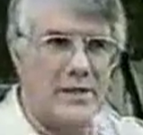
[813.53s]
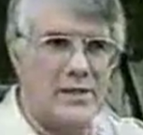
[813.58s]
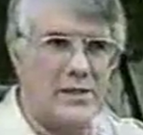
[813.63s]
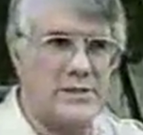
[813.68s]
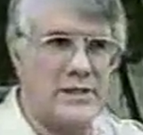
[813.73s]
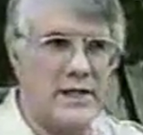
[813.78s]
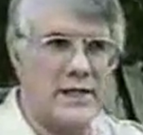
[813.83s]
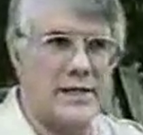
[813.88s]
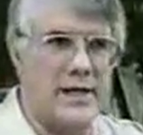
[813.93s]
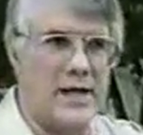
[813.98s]

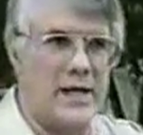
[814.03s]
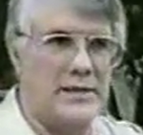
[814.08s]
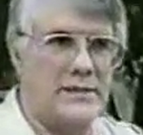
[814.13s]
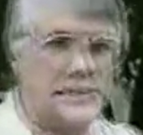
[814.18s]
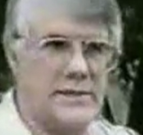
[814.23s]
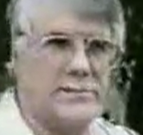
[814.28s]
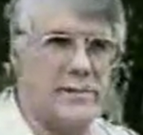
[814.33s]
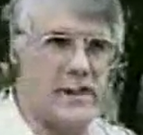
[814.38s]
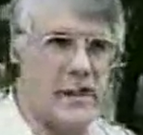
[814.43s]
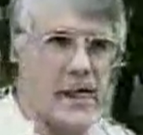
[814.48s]
This
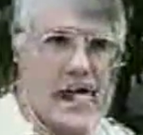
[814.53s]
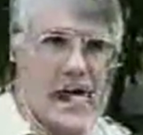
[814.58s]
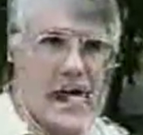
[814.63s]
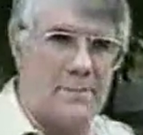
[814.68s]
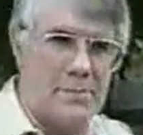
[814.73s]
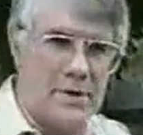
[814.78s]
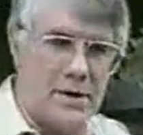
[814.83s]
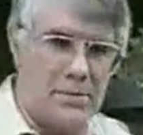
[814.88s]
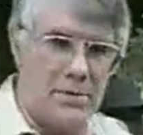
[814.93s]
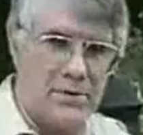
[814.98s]
technology is very
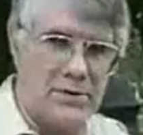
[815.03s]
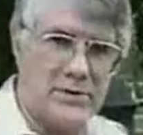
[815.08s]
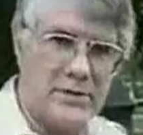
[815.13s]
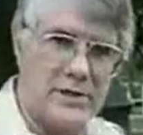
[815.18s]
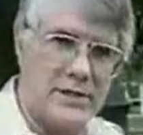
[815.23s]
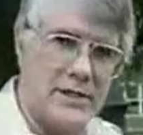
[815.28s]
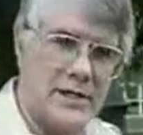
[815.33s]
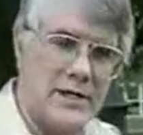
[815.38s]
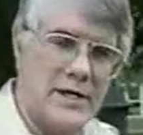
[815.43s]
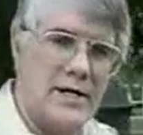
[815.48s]
applicable
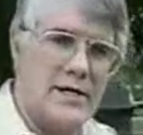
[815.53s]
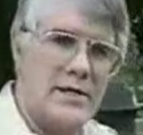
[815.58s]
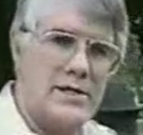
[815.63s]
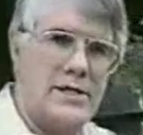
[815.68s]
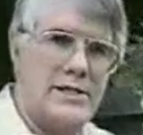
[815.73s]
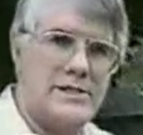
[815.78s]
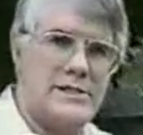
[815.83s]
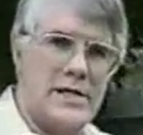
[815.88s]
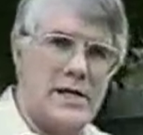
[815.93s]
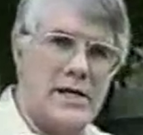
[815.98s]
to
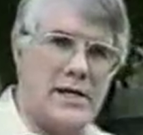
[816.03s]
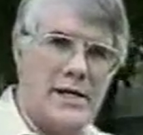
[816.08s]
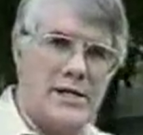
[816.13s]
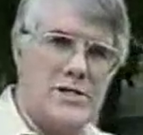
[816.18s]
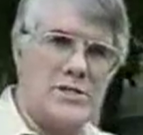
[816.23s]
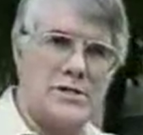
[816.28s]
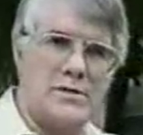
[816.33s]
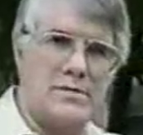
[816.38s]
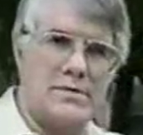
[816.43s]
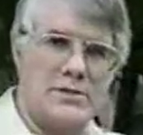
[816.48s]

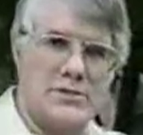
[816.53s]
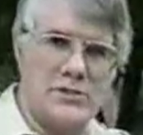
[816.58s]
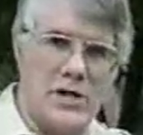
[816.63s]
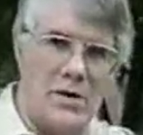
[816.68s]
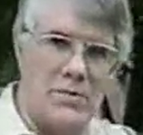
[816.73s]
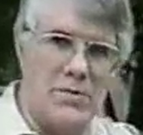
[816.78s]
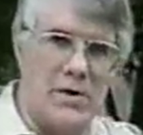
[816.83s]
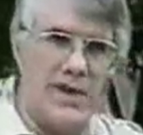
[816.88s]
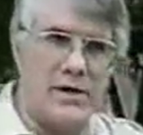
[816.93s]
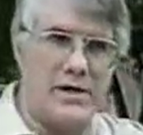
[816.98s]
desalination of the
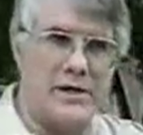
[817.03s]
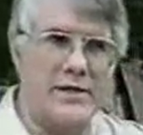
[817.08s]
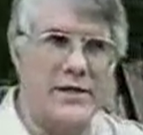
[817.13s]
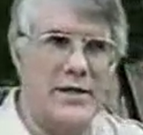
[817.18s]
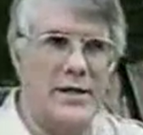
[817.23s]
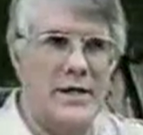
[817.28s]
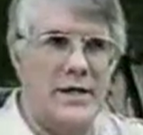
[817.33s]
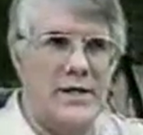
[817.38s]
salt water,